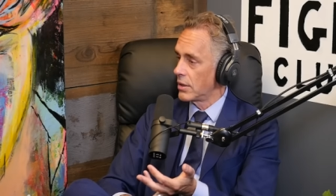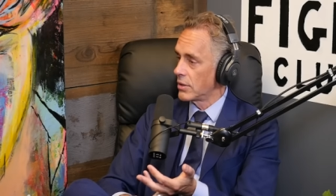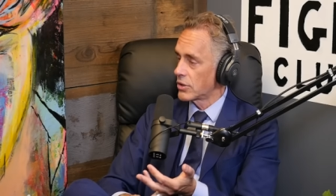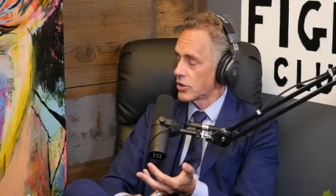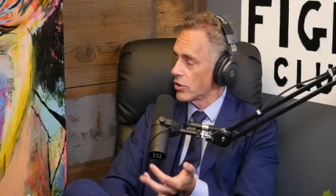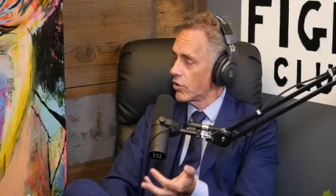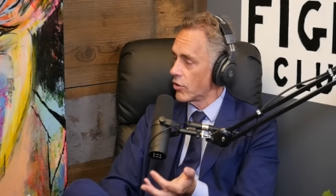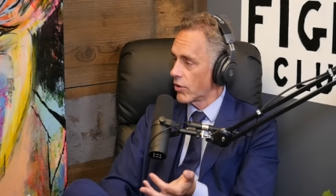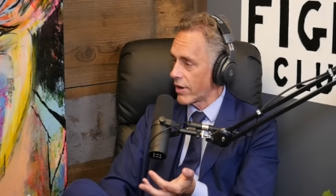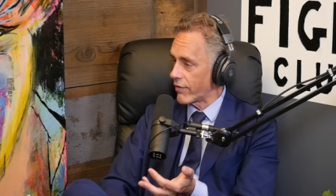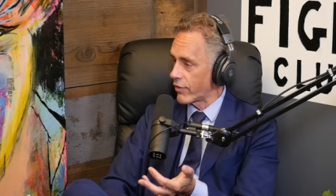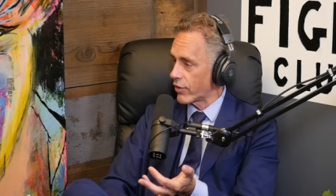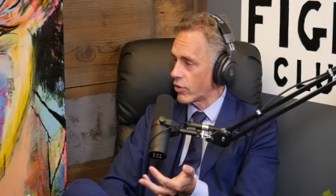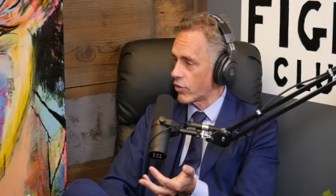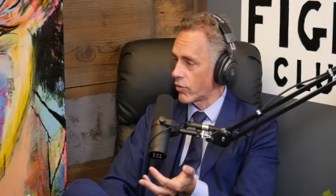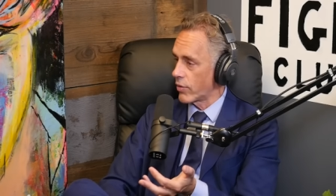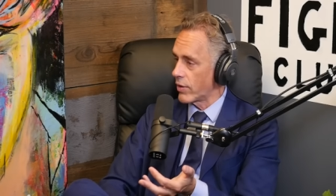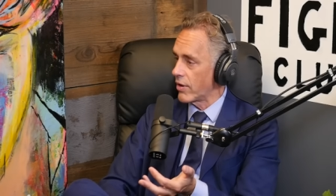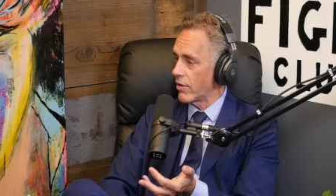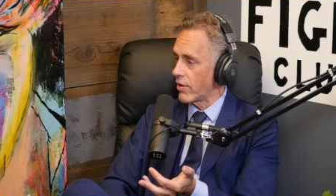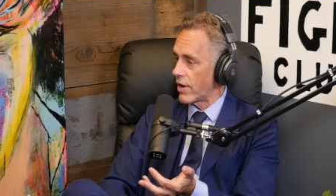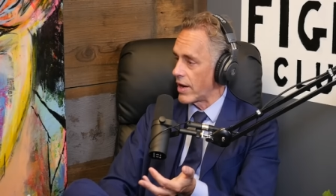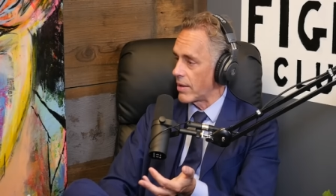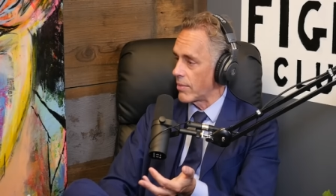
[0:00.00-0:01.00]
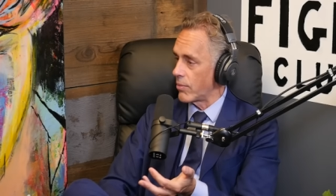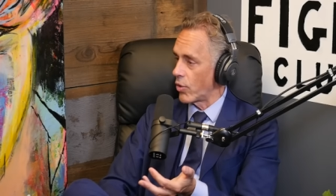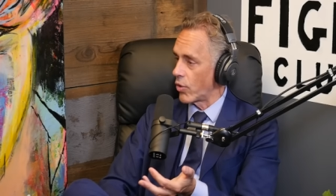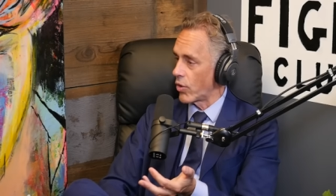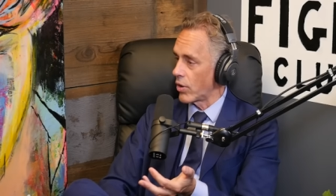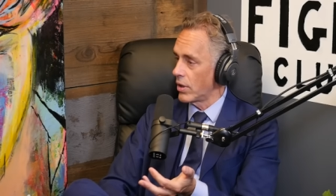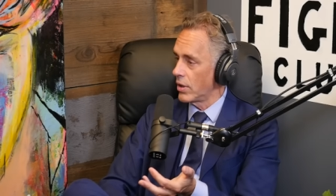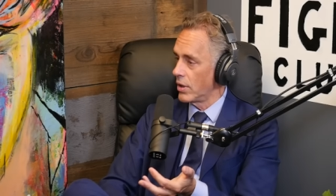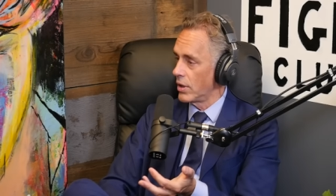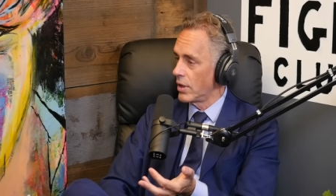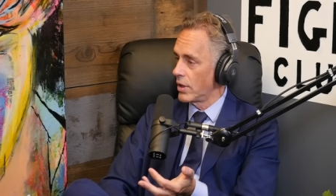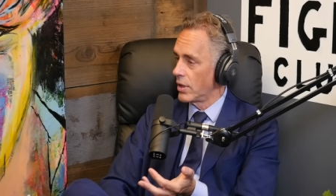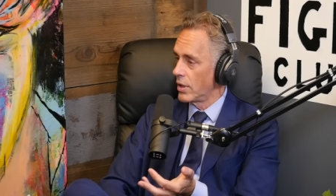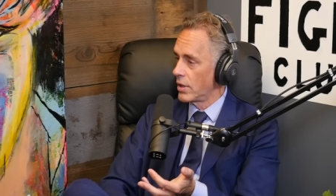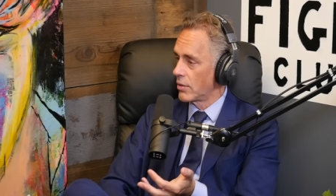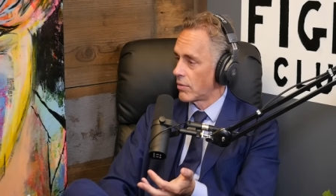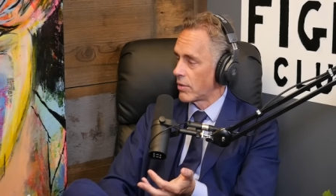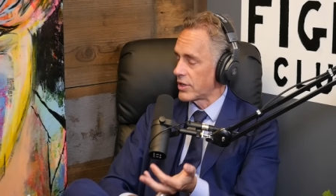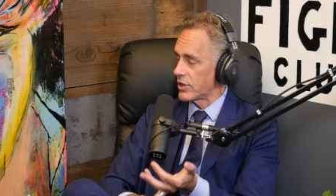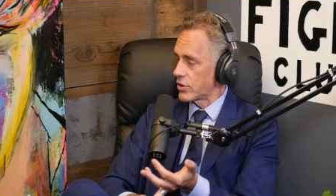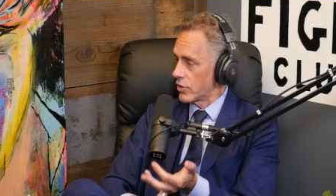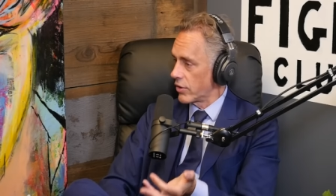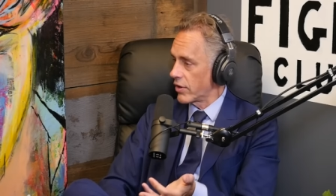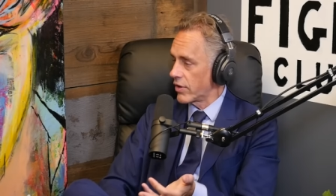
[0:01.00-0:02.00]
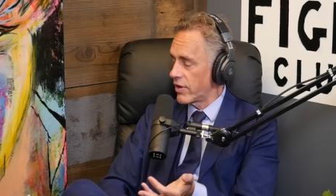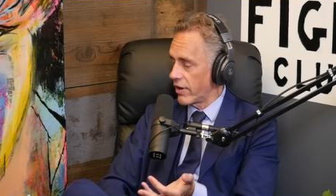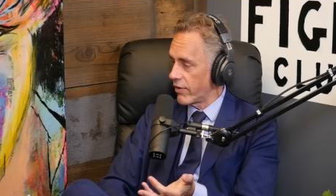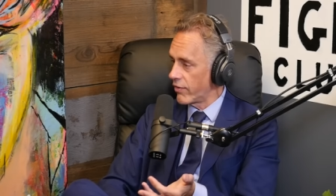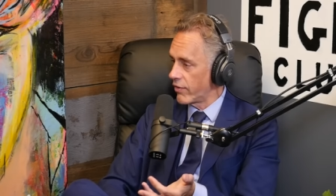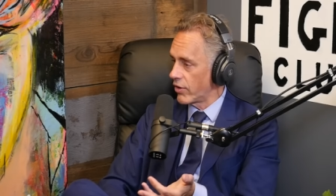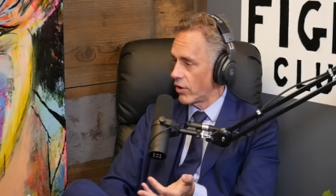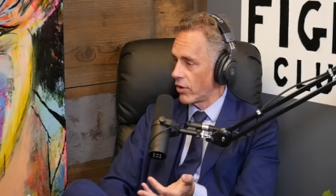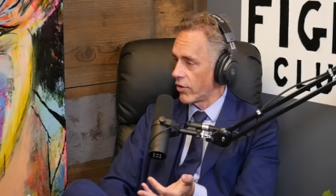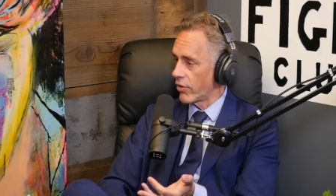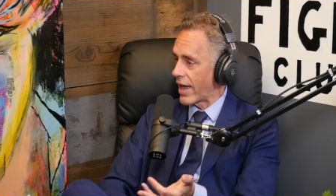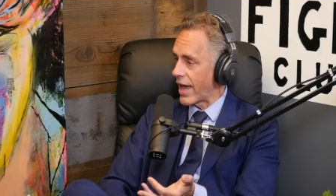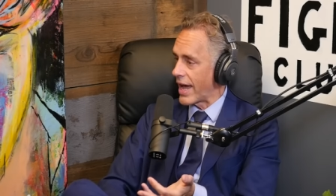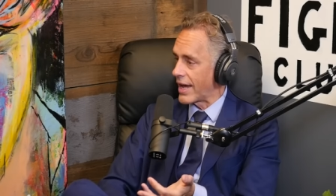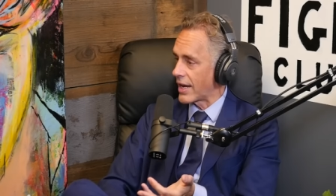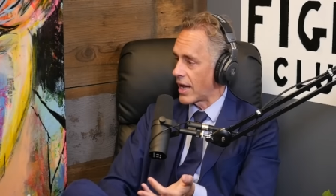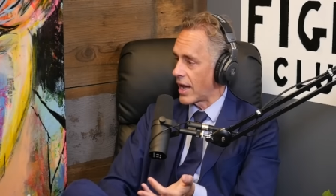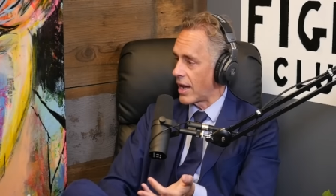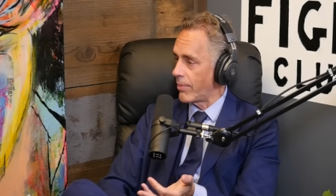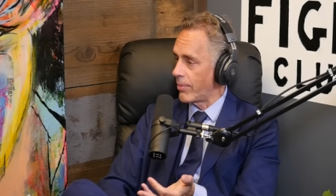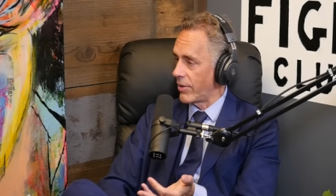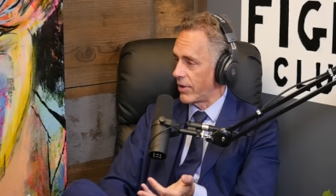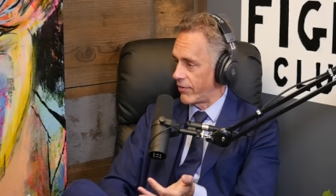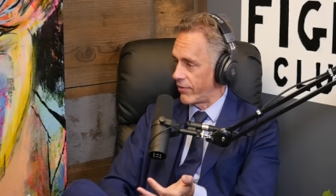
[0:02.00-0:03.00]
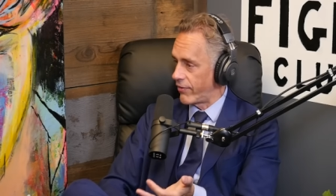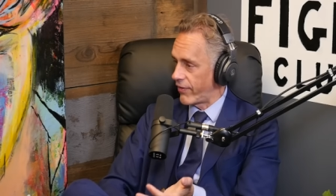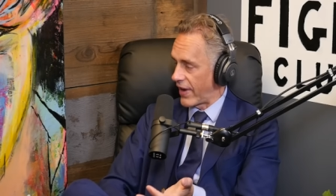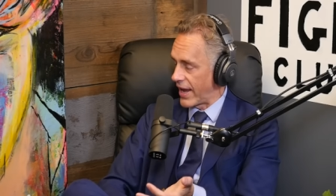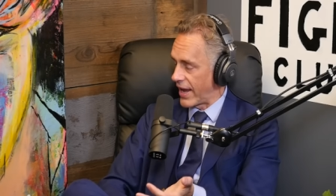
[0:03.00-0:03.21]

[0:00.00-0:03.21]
So you don't have a career anymore. No. Right? So you've given all that up and